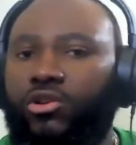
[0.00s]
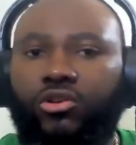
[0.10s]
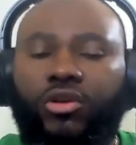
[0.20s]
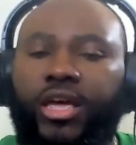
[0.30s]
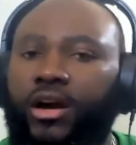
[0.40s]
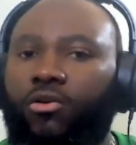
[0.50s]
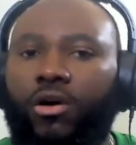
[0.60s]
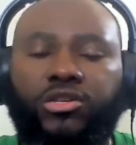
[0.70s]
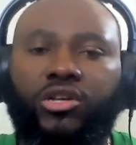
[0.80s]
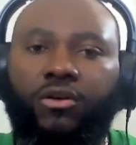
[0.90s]
you can't
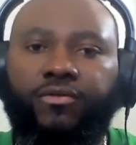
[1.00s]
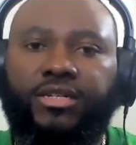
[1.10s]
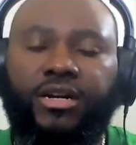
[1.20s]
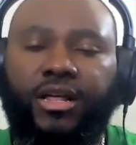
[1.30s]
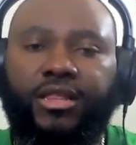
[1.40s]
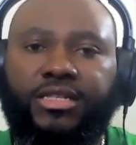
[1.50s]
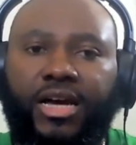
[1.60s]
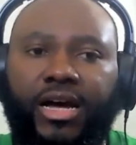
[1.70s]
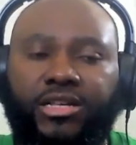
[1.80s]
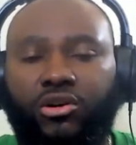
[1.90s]
cross over to the other
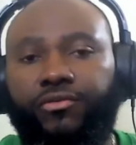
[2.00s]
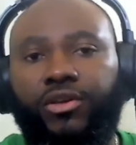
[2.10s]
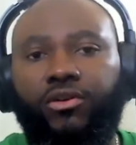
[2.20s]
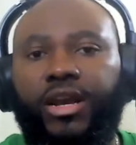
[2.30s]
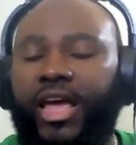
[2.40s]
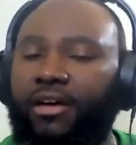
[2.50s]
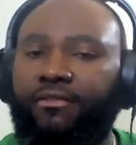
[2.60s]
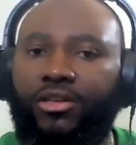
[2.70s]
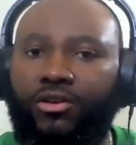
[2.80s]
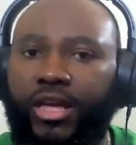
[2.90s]
side. So if you're in
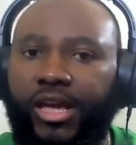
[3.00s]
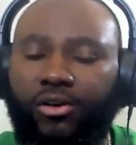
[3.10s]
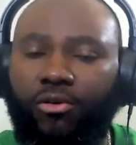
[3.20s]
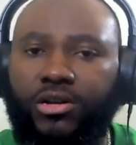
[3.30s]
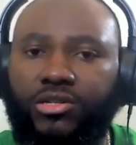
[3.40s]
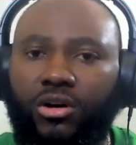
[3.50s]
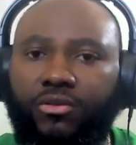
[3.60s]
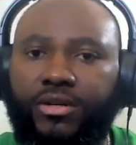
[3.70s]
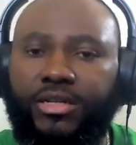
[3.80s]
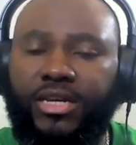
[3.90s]
heaven, you can't cross
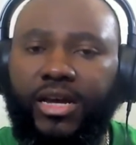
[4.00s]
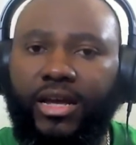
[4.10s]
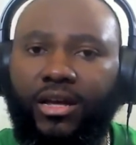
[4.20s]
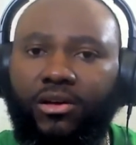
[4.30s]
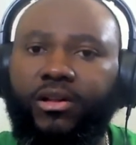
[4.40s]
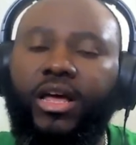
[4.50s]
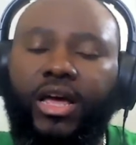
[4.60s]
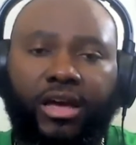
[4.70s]
over into hell.